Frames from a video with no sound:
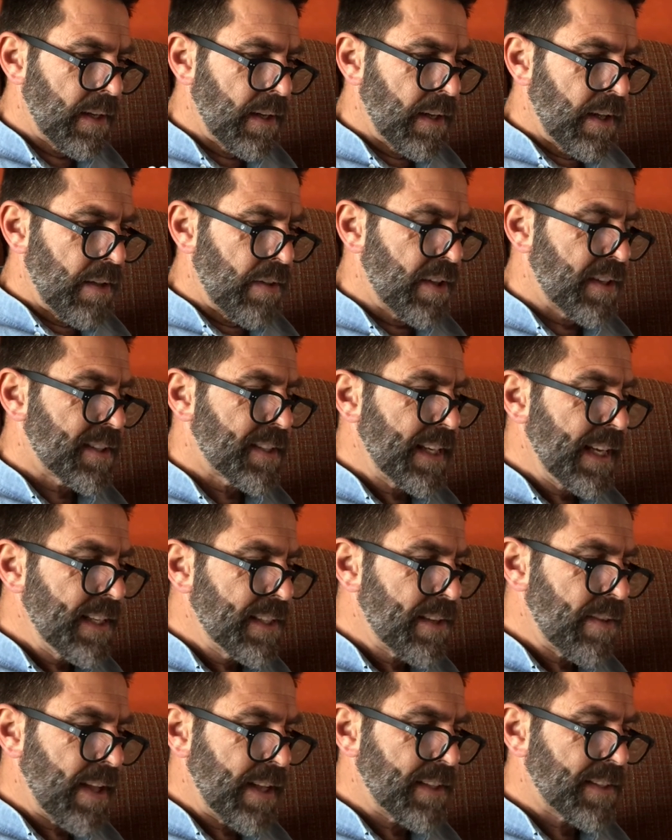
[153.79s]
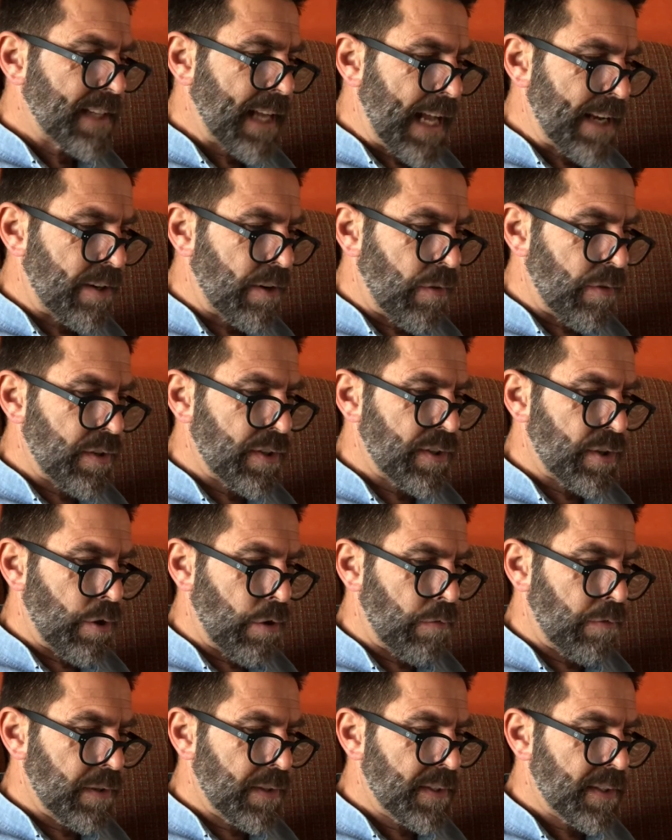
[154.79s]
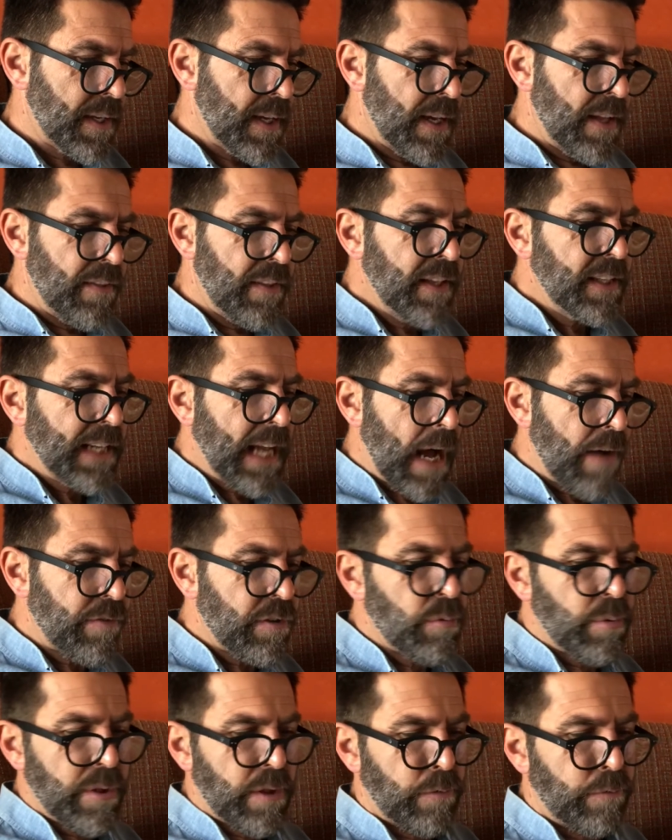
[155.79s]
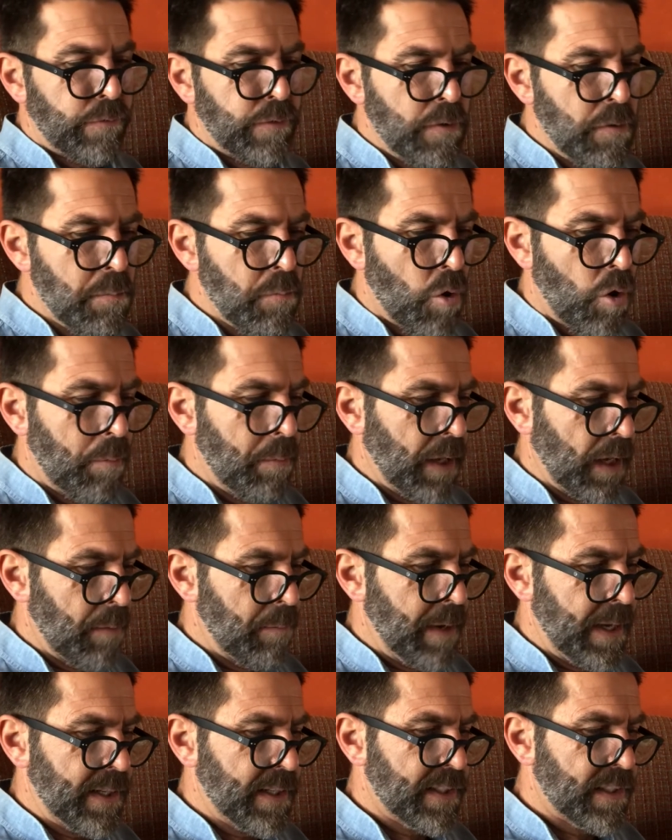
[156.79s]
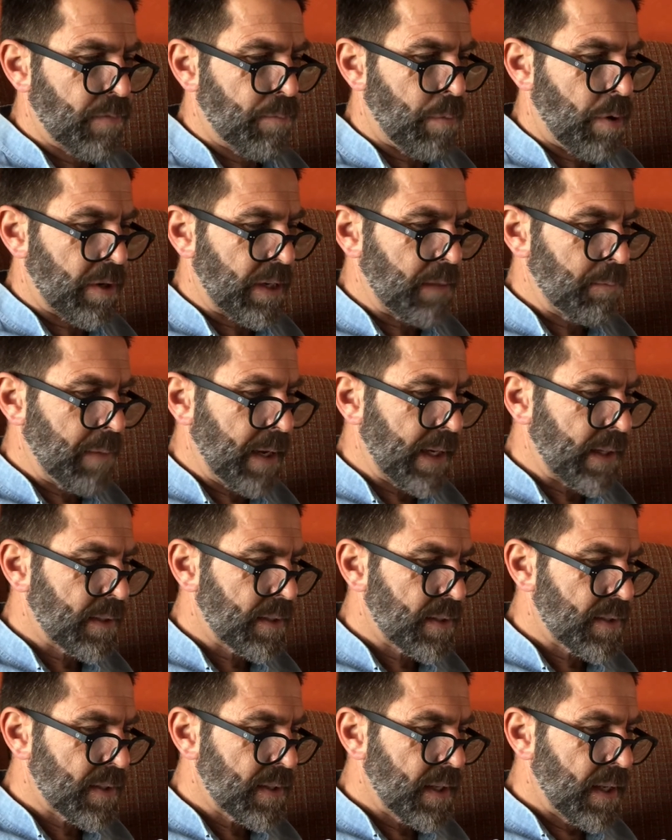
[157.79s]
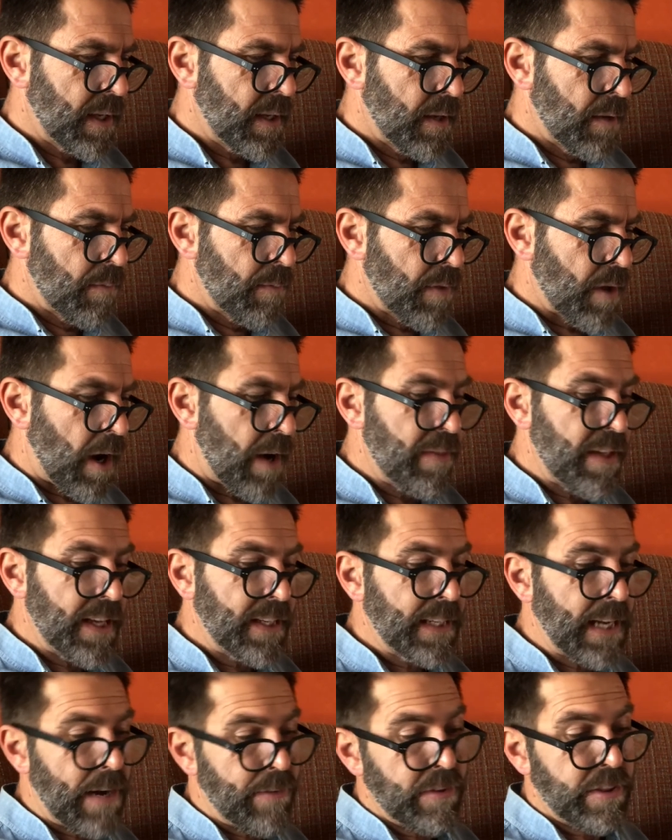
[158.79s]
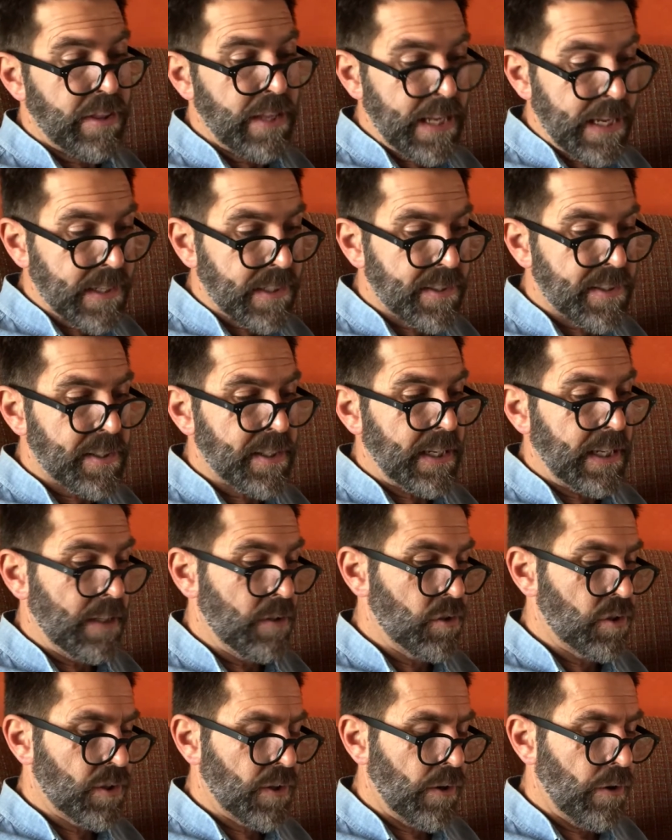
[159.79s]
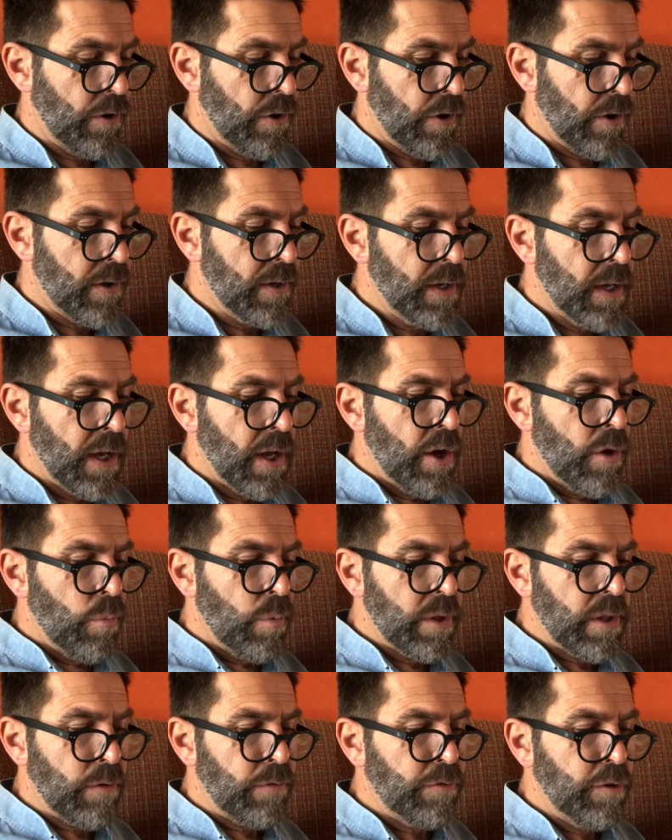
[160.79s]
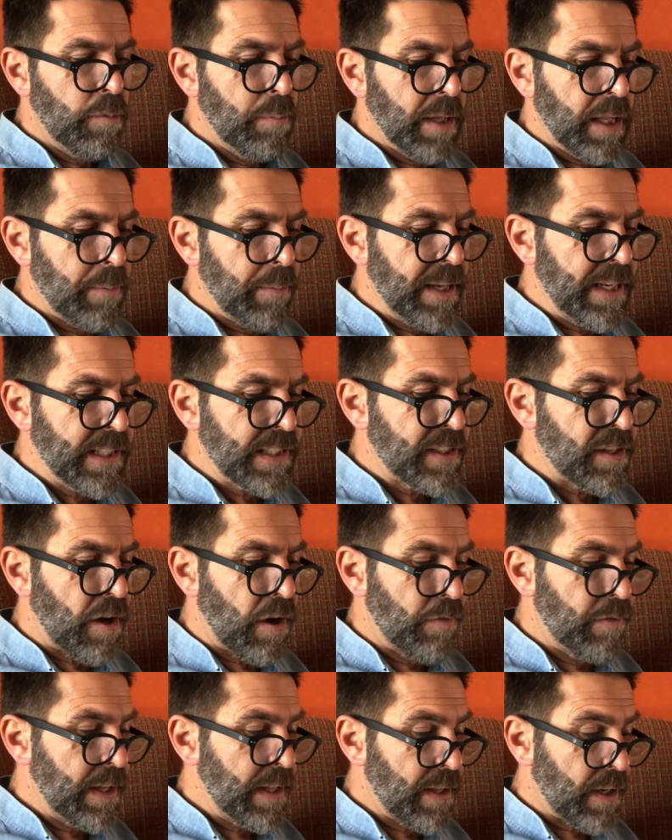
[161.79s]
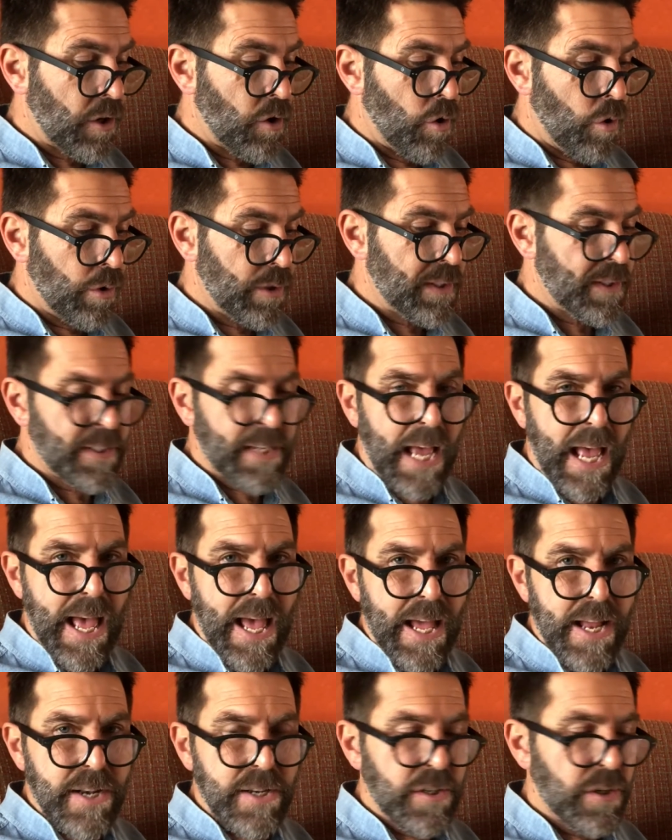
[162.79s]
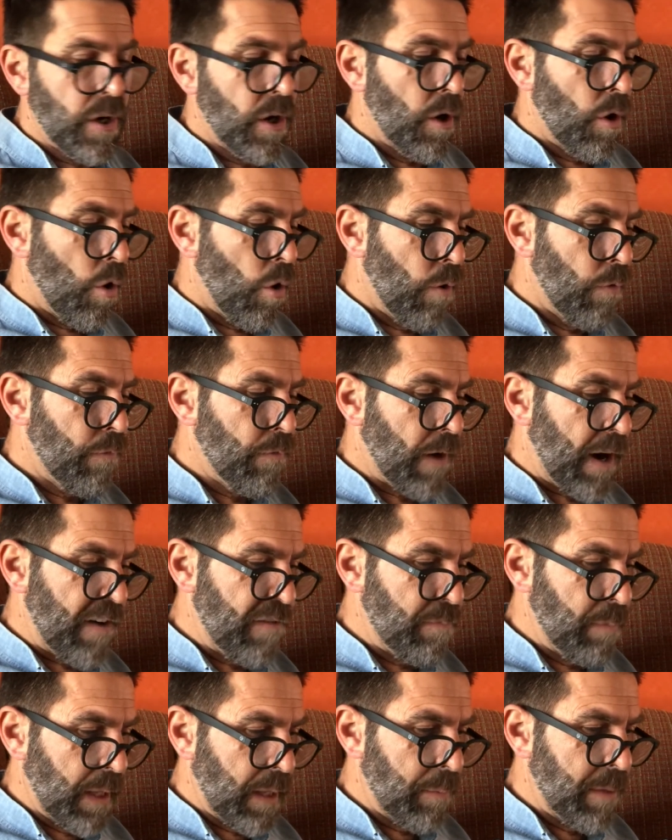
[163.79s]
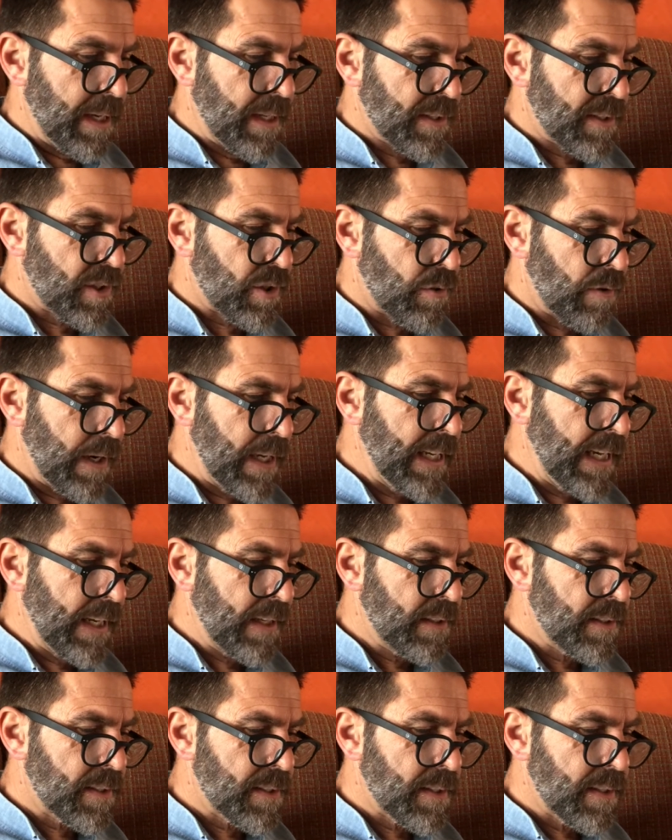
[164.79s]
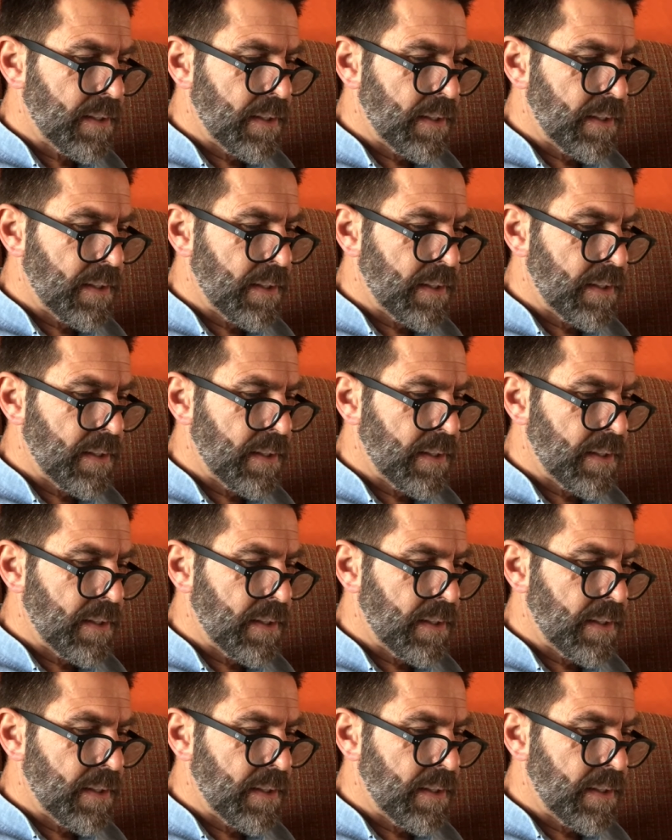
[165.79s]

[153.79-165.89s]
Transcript: The seeds are then scattered on the surface, then covered with a few more millimetres of potting mix. I then cover this, in turn, with a few millimetres of either coarse sand or 5mm screenings.